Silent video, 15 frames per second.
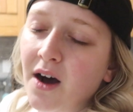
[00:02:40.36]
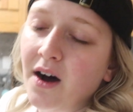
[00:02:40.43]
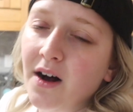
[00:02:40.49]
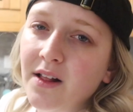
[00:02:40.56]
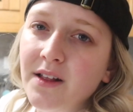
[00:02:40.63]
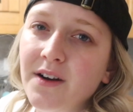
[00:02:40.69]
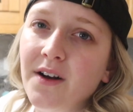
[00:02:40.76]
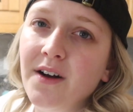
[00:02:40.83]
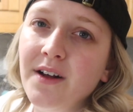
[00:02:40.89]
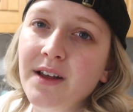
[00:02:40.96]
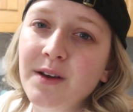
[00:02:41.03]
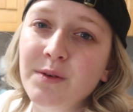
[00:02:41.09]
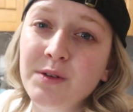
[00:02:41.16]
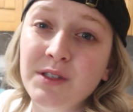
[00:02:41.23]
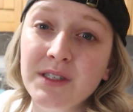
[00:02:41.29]
all in all
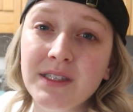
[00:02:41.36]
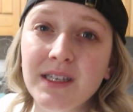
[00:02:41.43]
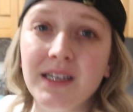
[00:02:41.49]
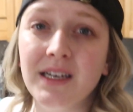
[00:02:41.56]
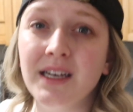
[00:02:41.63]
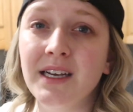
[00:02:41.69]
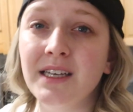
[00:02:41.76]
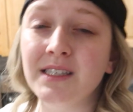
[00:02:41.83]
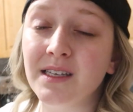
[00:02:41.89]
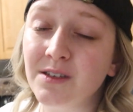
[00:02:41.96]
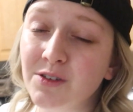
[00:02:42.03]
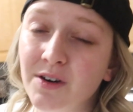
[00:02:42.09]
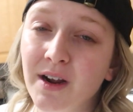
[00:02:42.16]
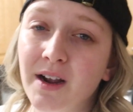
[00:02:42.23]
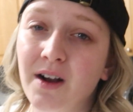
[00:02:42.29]
it was just
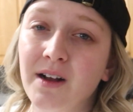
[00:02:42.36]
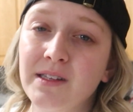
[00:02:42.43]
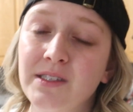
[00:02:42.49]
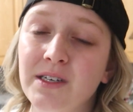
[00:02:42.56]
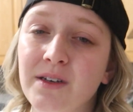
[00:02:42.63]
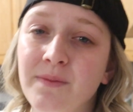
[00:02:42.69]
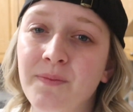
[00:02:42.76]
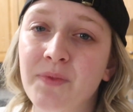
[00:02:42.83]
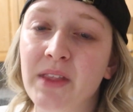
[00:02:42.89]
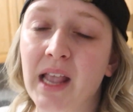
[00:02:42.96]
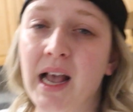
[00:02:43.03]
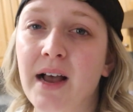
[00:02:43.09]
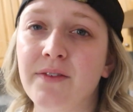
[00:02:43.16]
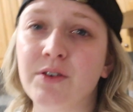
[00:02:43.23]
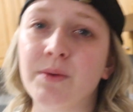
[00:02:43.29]
such a great concert.
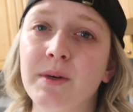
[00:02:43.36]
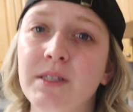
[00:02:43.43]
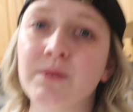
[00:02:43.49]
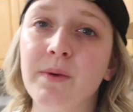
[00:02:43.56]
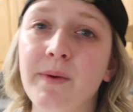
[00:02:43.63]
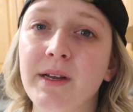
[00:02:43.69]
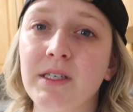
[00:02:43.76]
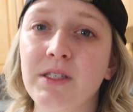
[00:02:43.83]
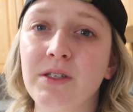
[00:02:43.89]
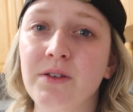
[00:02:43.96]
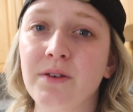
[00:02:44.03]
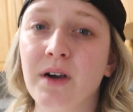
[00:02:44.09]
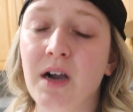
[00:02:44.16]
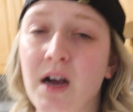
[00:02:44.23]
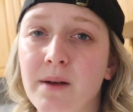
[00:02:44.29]
Afterwards we went
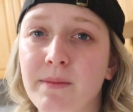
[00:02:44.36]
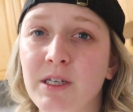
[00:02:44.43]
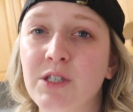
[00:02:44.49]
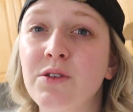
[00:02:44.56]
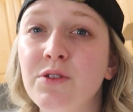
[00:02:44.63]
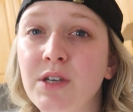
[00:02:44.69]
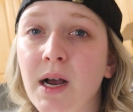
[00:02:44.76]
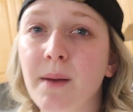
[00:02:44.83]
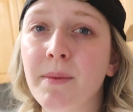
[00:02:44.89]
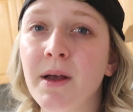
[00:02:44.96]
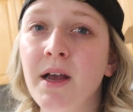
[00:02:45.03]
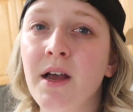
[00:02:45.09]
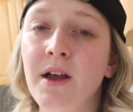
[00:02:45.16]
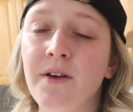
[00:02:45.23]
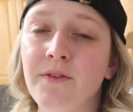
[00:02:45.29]
to Economy Shoe Shop
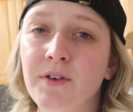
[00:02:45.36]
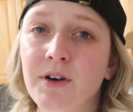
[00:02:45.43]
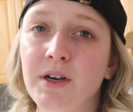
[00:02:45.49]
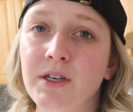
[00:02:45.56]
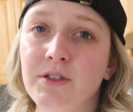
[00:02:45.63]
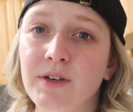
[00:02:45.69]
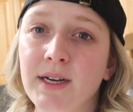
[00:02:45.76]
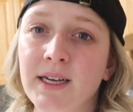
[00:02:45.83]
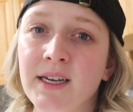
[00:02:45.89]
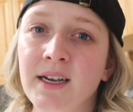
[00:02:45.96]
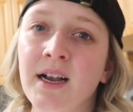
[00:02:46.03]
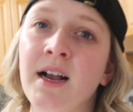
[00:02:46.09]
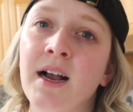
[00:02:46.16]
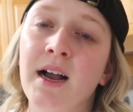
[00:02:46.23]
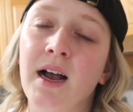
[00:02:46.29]
for a drink.
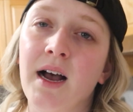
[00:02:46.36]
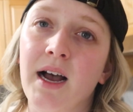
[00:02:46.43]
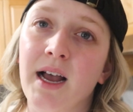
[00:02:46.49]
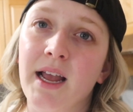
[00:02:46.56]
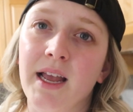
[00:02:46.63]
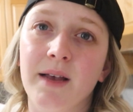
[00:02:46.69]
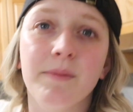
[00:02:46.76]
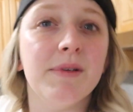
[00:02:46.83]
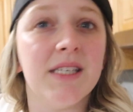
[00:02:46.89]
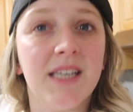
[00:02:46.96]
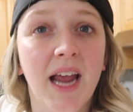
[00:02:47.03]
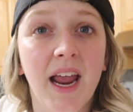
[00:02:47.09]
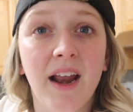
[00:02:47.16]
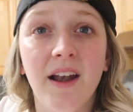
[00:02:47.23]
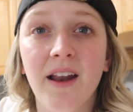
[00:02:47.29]
I
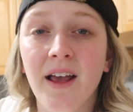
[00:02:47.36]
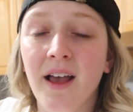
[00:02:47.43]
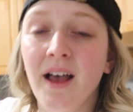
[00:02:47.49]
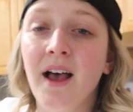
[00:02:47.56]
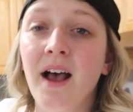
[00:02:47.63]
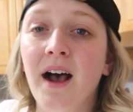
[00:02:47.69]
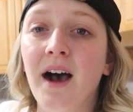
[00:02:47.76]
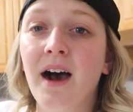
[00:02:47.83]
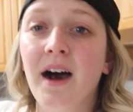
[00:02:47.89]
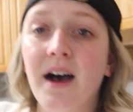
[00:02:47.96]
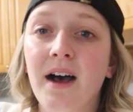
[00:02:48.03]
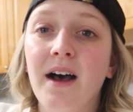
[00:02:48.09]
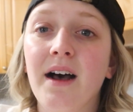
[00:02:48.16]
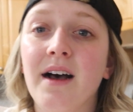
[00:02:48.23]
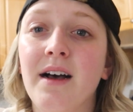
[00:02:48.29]
abstained.
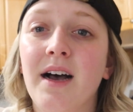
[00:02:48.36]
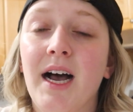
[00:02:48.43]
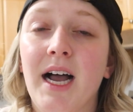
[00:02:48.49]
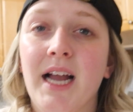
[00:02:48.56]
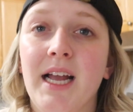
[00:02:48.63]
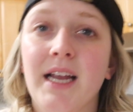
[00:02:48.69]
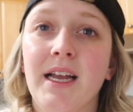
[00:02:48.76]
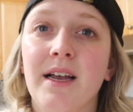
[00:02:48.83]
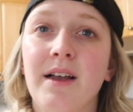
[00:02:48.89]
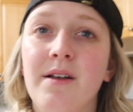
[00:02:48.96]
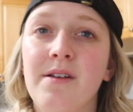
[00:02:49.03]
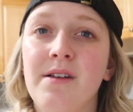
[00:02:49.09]
I